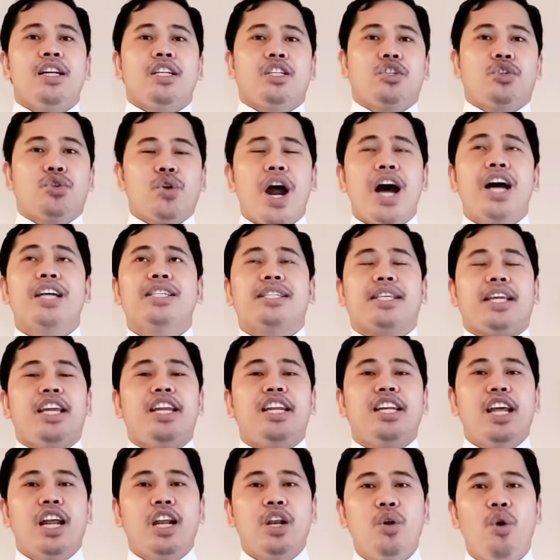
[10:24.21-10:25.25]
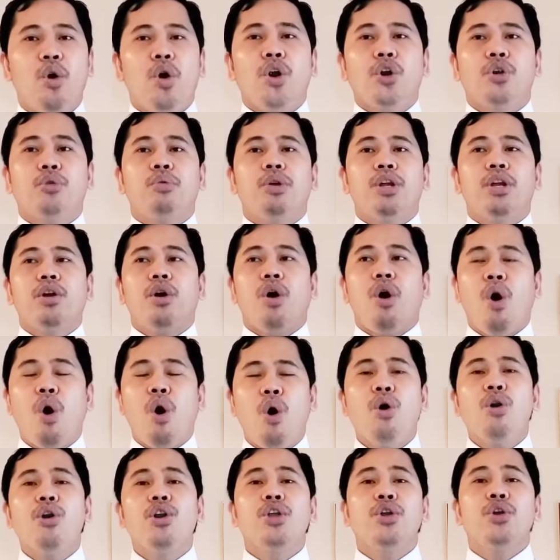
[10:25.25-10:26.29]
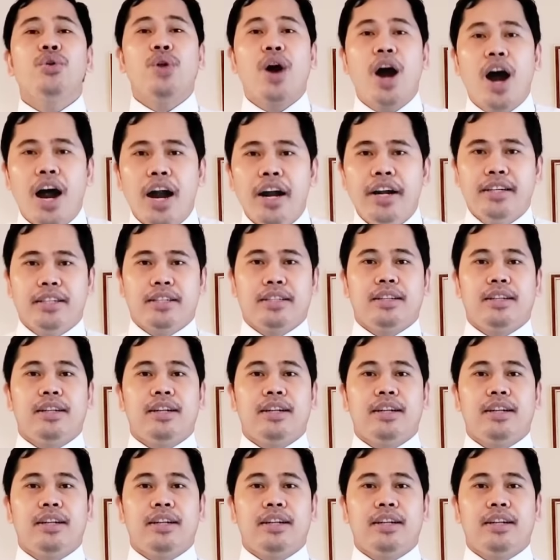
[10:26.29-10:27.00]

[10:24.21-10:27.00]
Trust in the Lord with all your heart